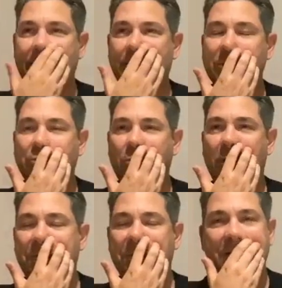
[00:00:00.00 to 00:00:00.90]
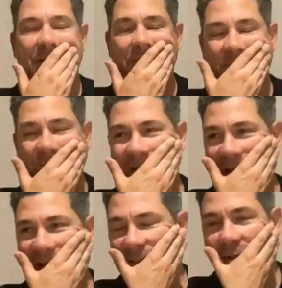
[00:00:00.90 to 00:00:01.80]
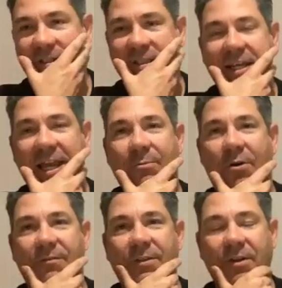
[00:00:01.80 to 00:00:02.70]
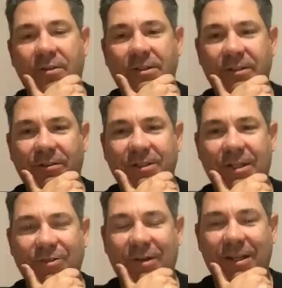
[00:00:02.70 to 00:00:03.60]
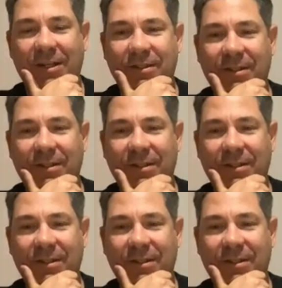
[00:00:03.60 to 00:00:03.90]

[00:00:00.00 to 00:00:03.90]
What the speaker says: was one of the many songs that came off the Godzilla soundtrack as